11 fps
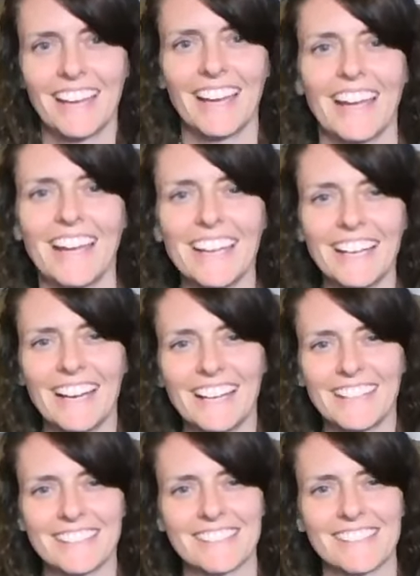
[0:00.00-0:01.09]
Hey
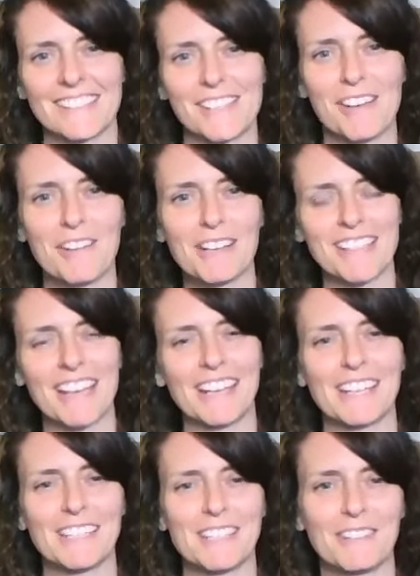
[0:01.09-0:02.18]
guys, so
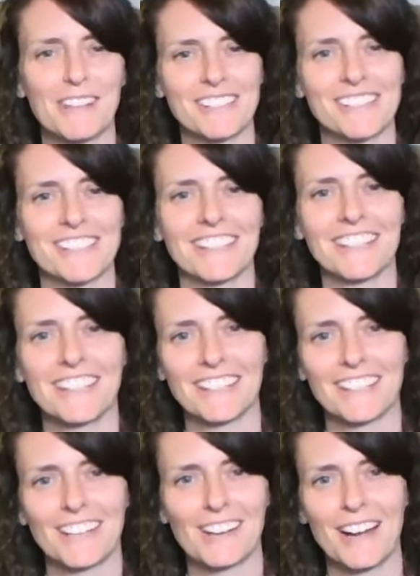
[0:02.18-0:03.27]
excited you are still
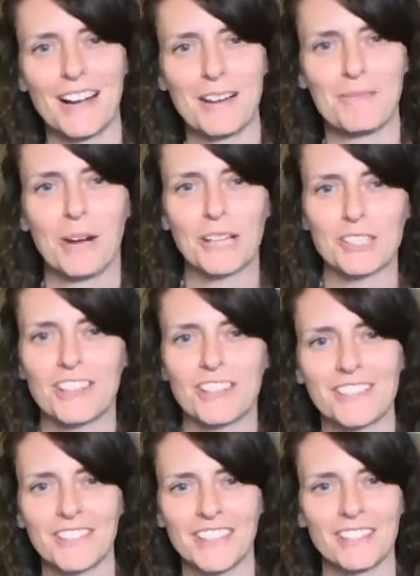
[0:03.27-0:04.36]
here watching
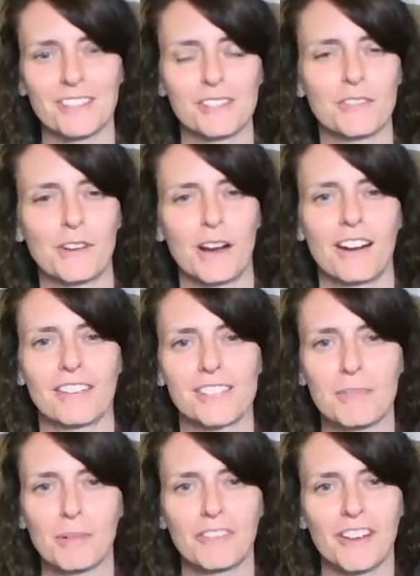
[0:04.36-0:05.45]
these videos for our
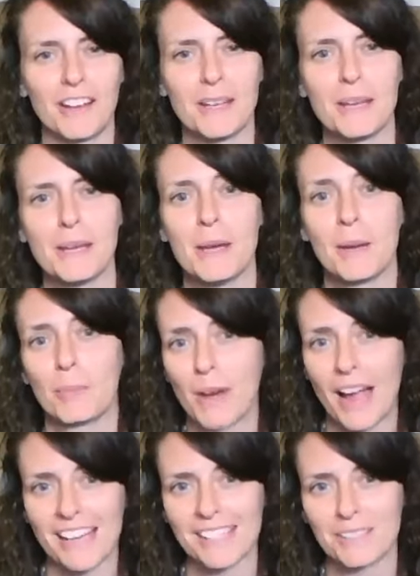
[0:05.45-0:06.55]
super fun
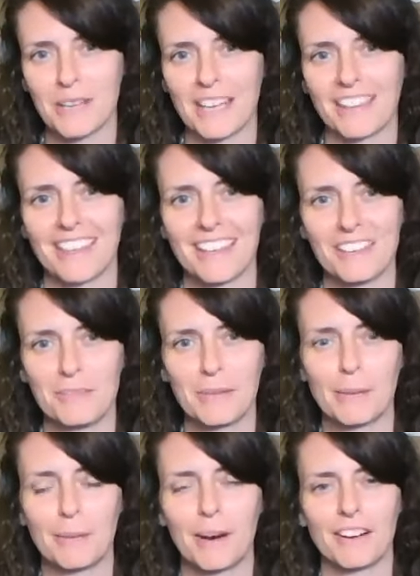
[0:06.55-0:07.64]
prize week that you've
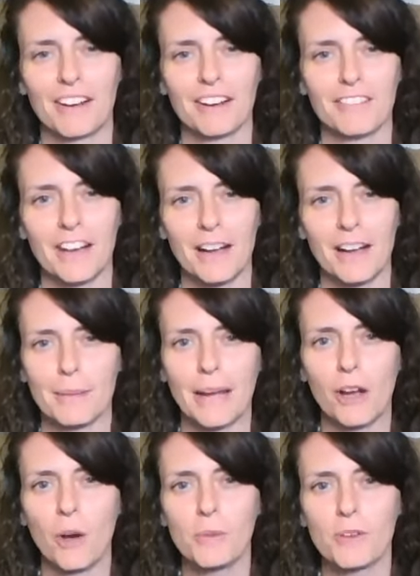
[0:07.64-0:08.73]
been a part of. I
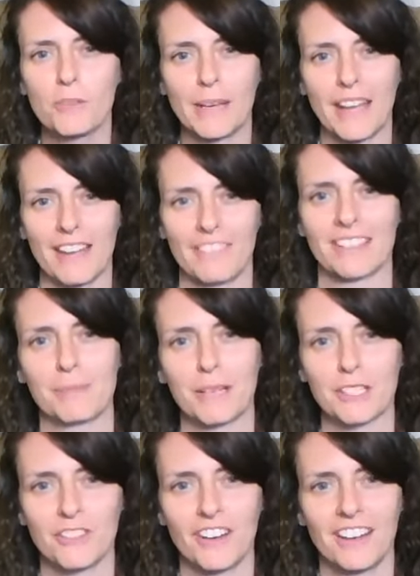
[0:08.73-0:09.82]
hope you've been having as
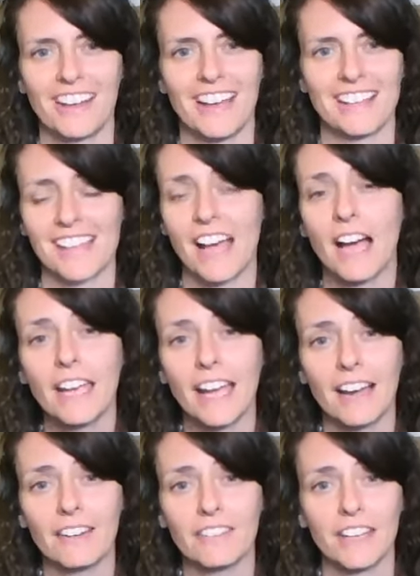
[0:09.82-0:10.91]
much fun as I
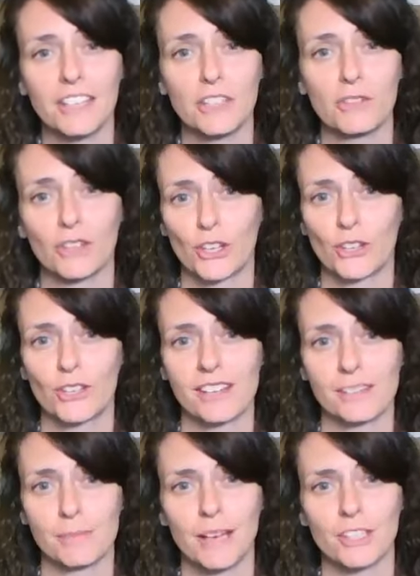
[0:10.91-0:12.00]
have and you've learned
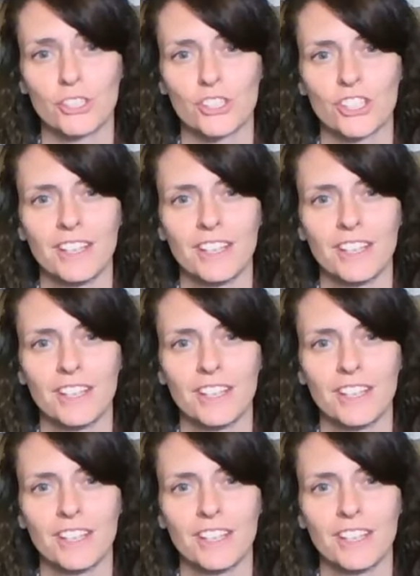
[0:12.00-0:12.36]
as much